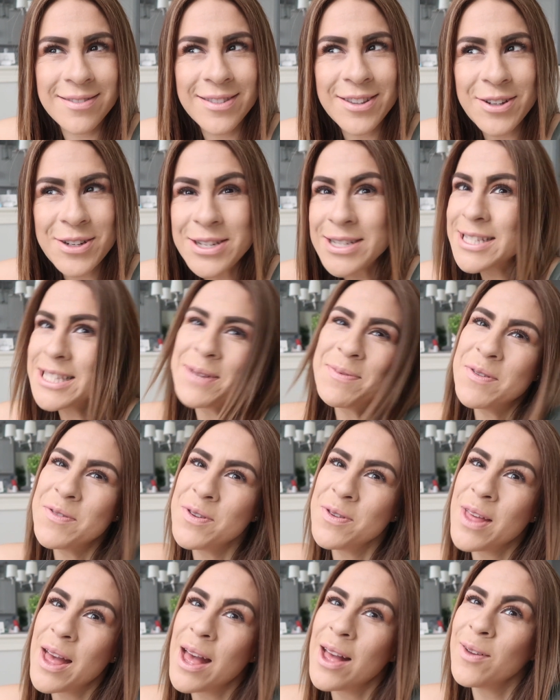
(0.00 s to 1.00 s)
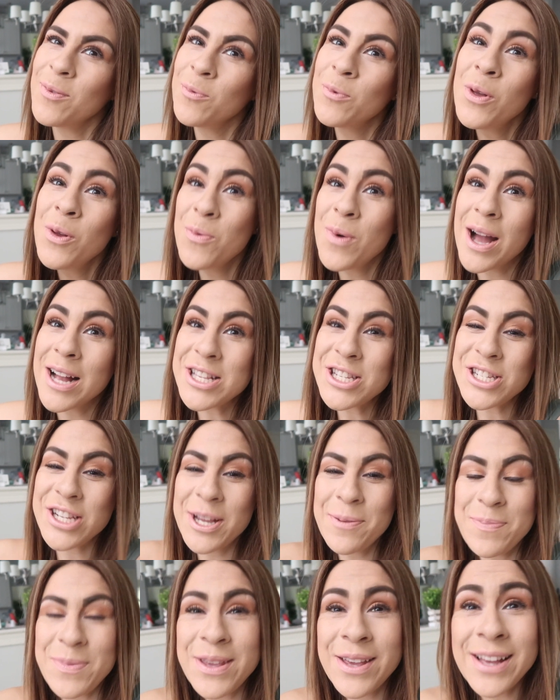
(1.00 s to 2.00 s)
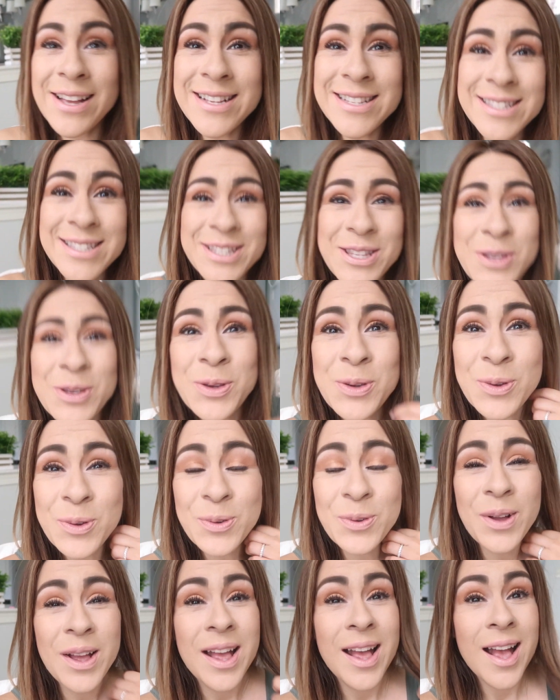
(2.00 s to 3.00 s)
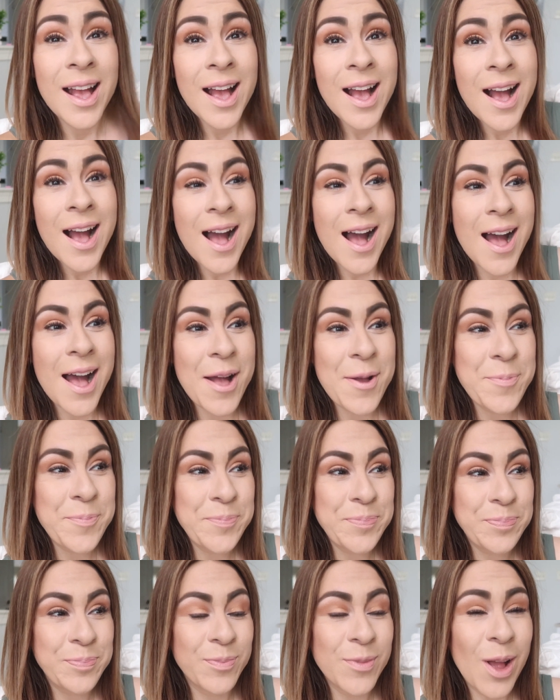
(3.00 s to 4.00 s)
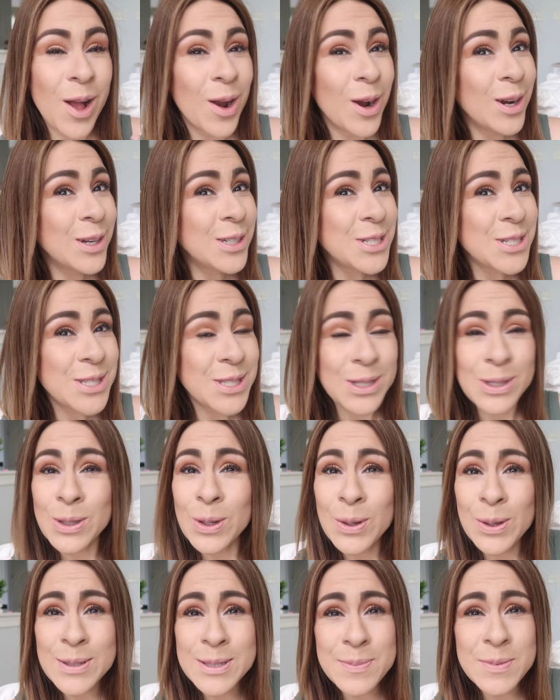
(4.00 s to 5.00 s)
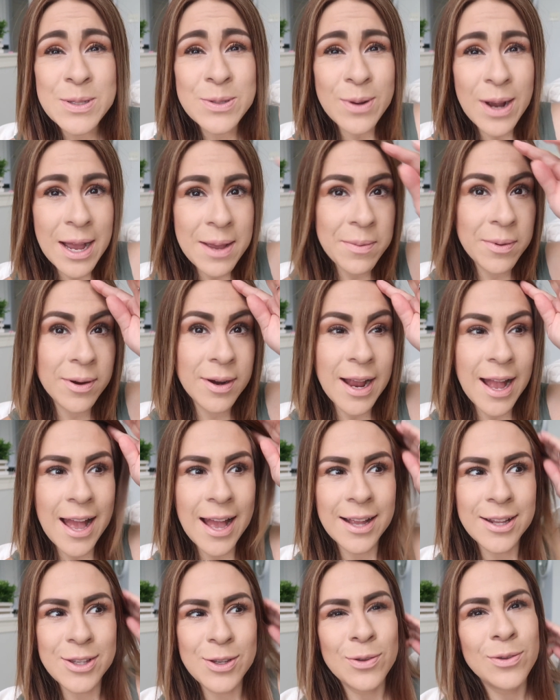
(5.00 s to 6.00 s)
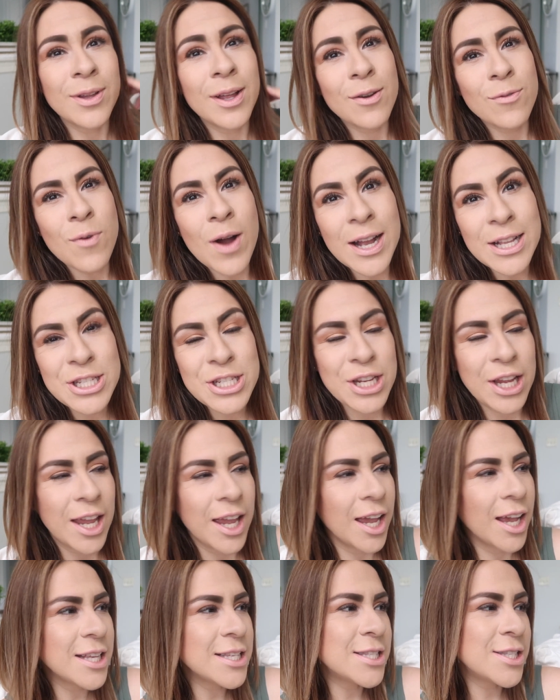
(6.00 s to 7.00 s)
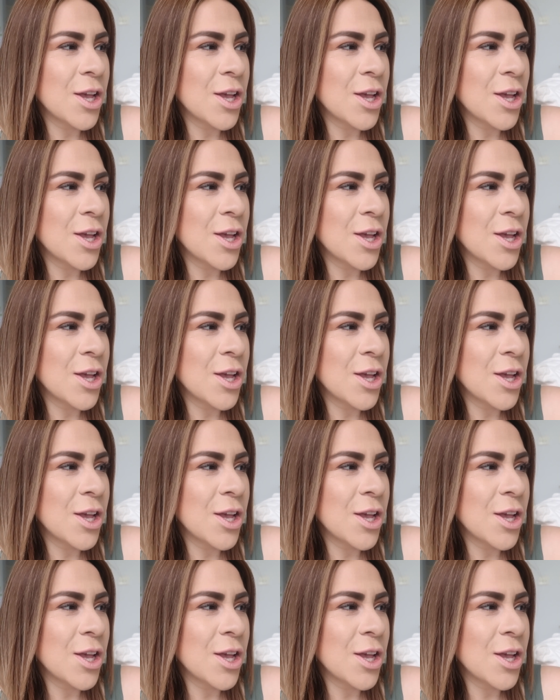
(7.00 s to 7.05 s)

there is some of you that will watch it because you are just a loyal subscriber and you love watching.